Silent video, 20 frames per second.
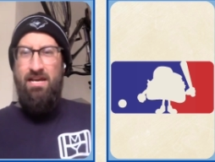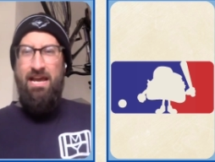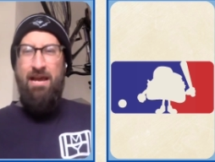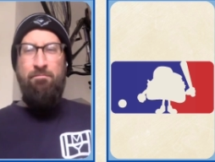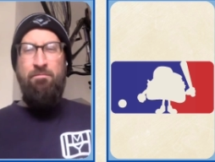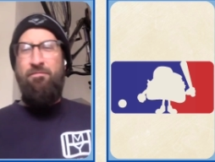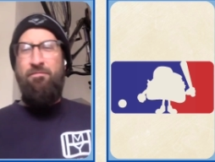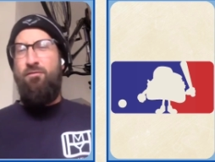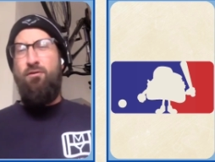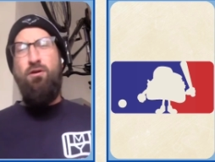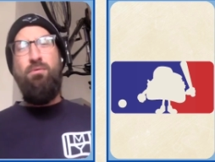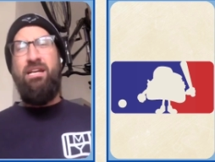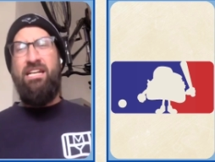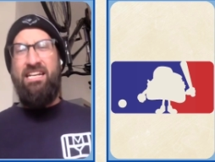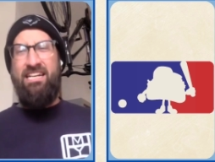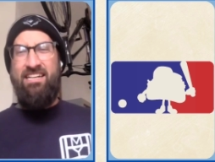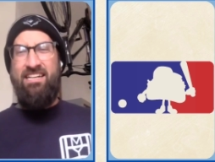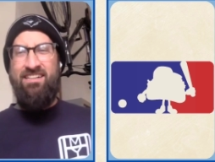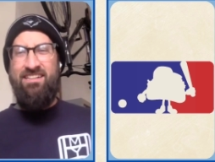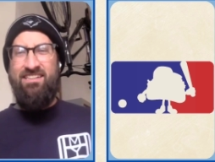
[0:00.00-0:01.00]
And before we
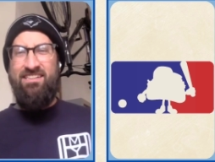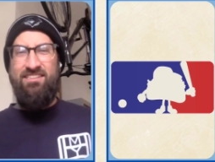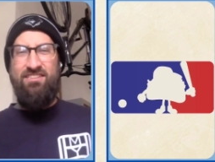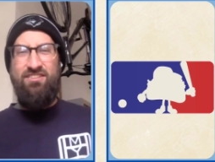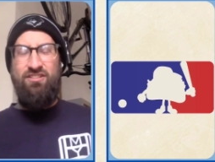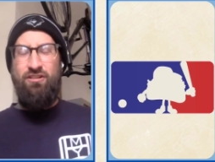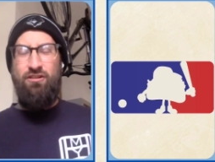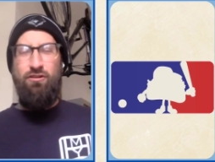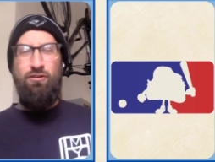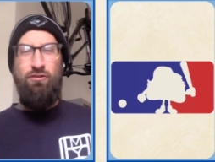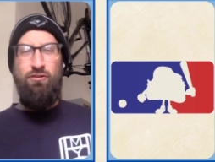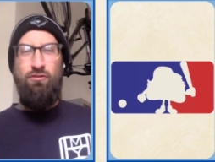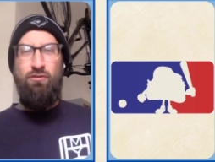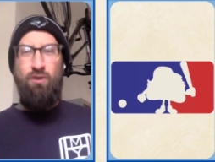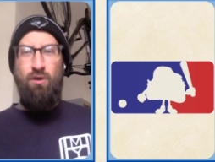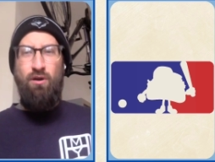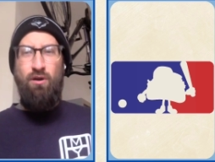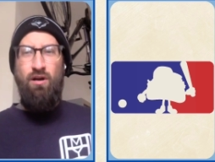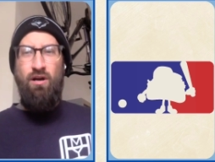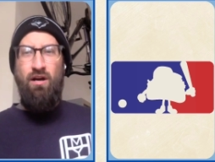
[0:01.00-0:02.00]
get into this
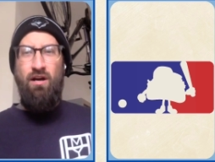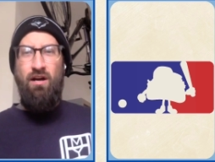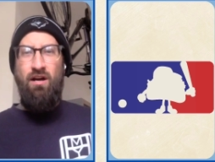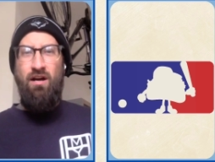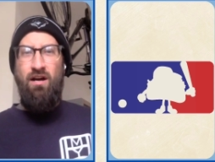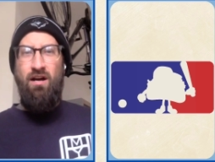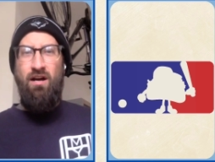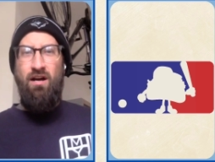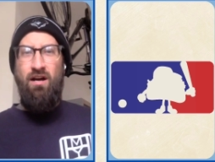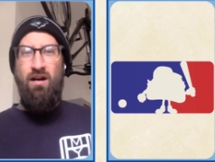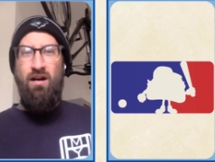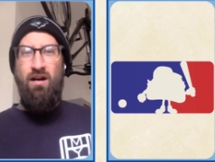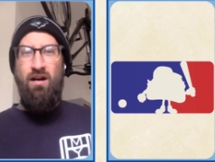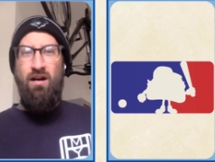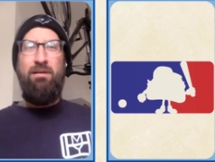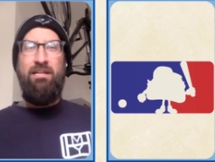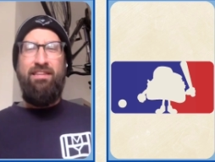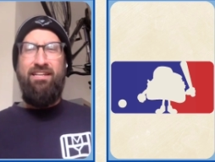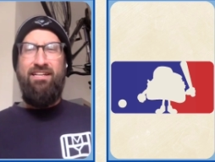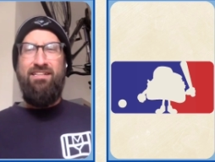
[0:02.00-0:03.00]
too,
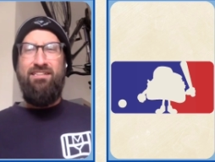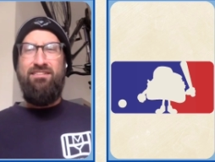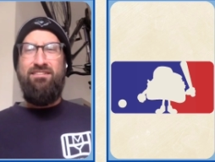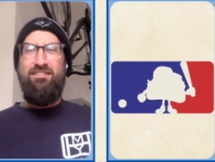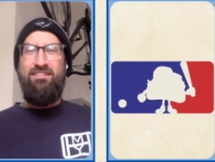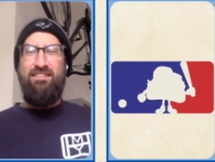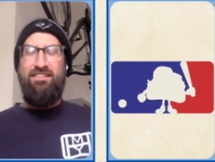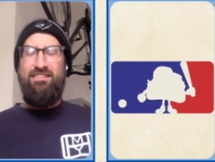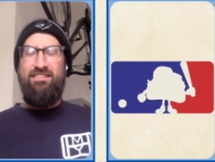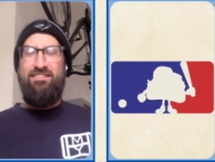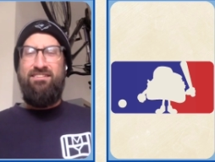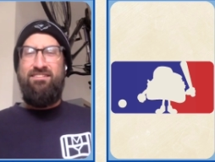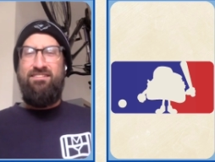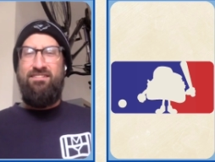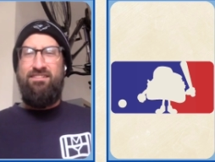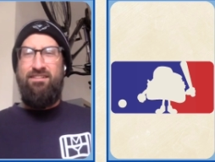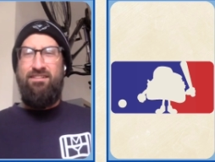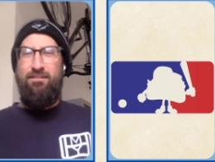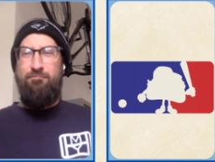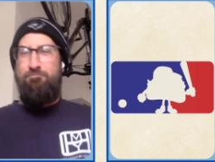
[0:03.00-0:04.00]
Adam, I think
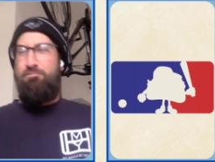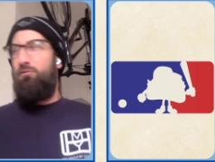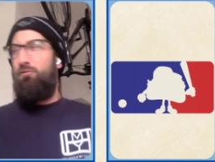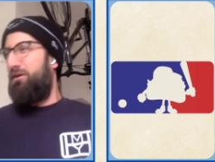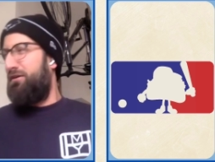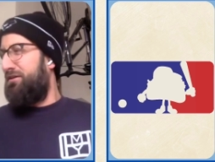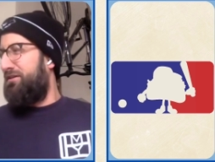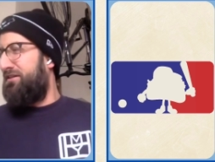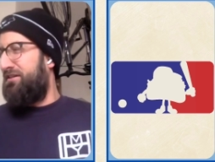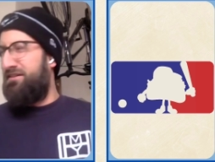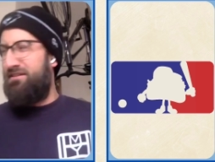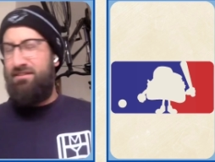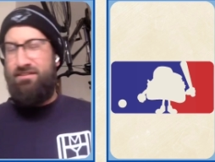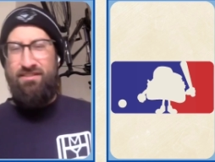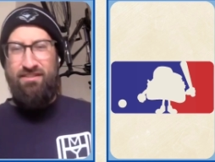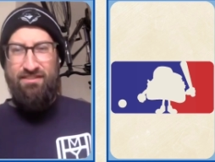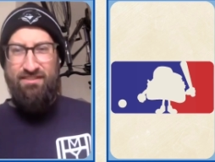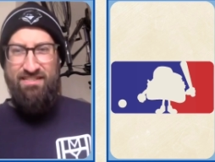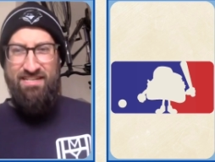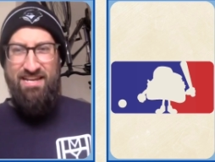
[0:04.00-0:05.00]
it's important
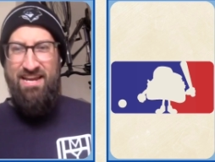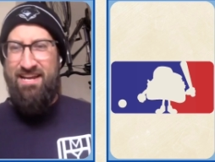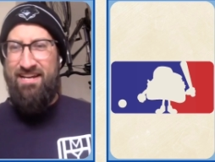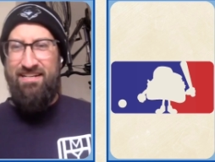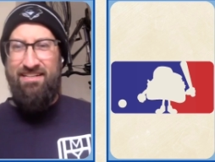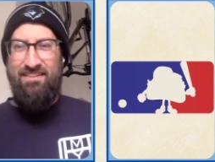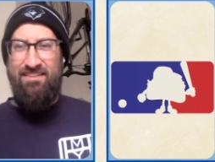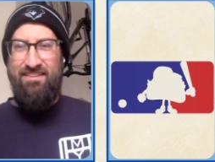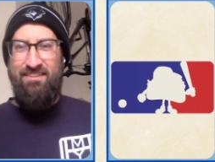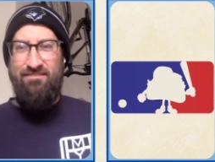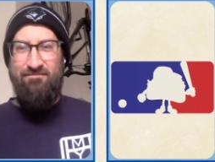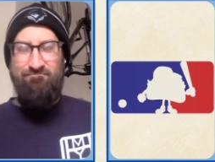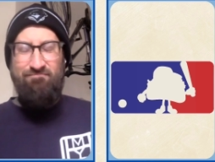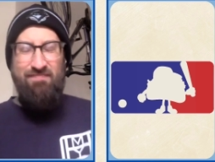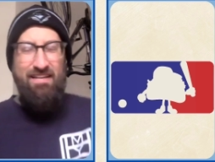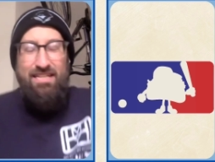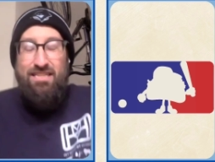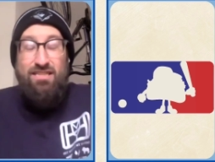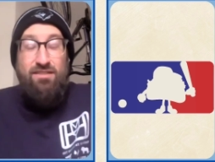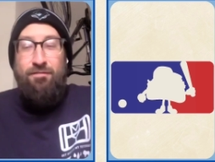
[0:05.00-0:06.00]
to say
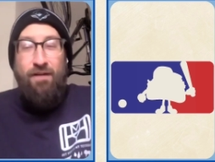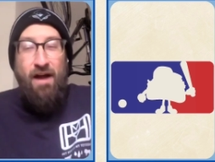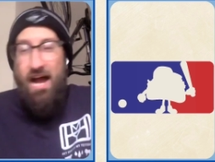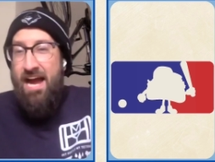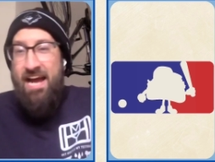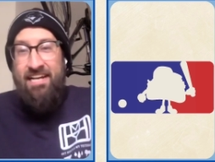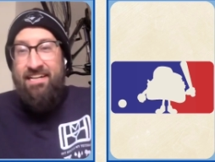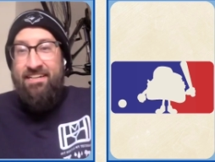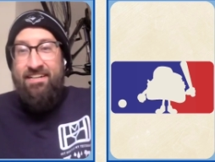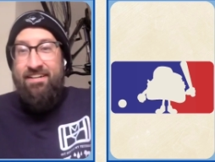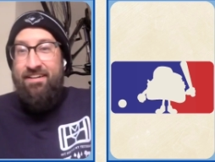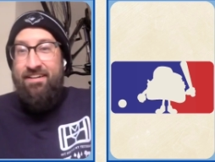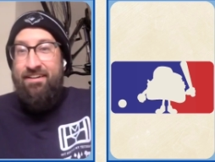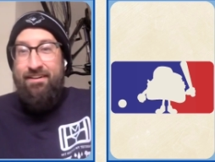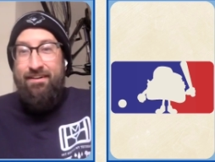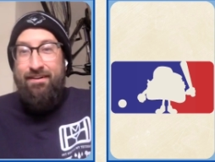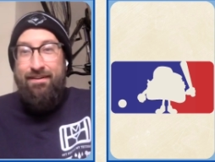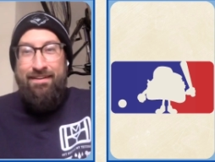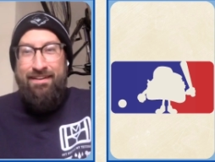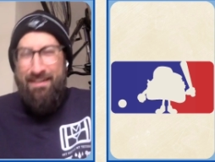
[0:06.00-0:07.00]
it's fine
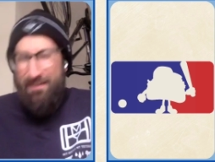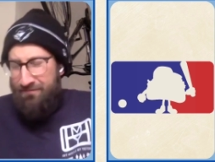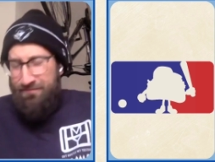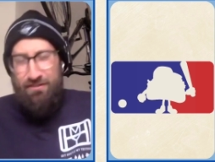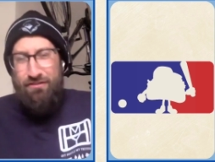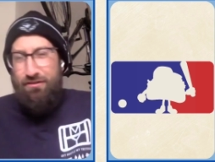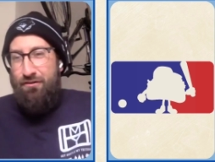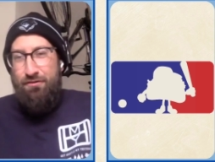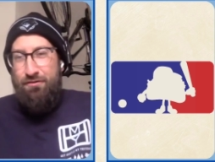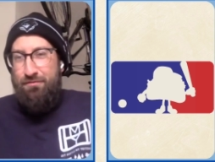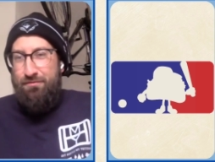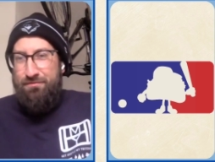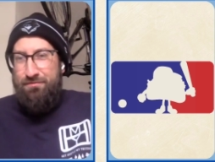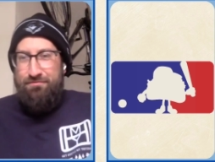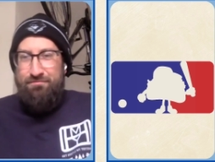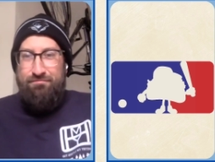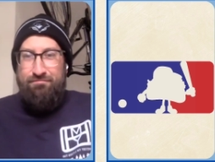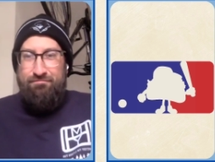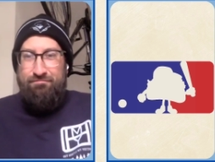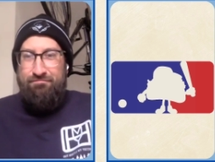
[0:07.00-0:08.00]
if you don't
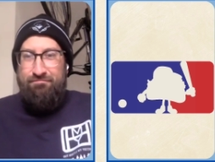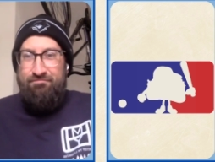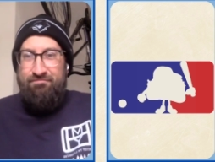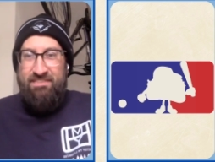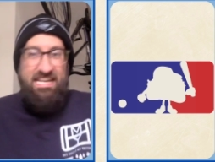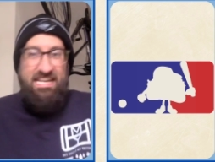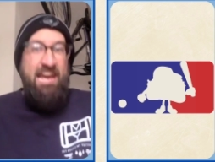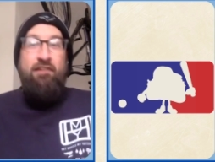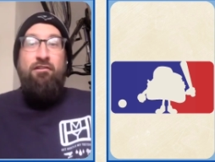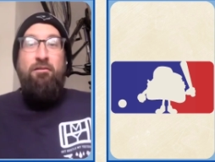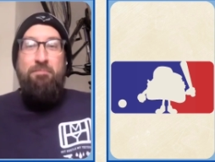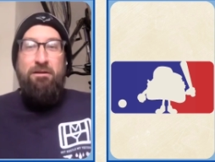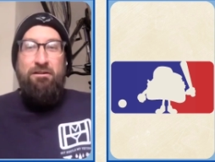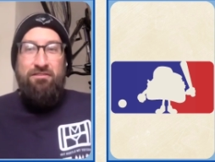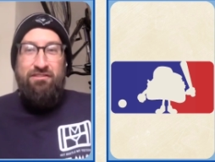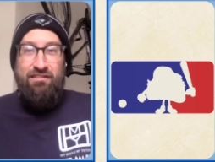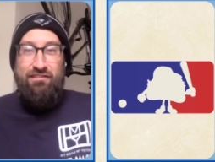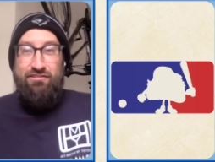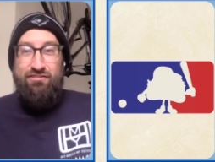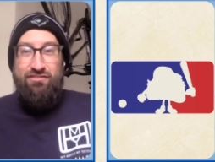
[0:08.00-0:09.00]
care
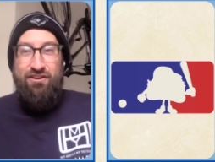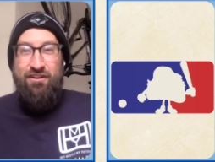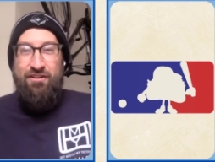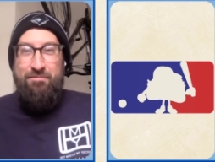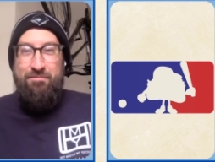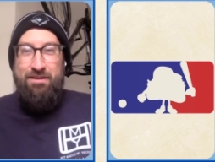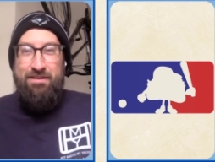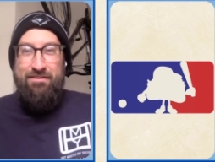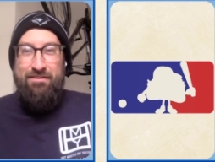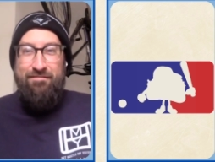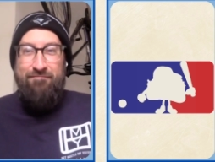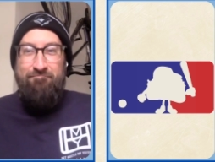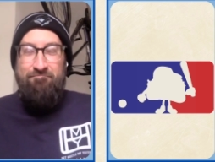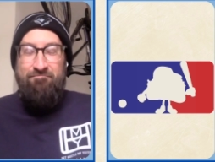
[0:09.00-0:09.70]
about this tournament.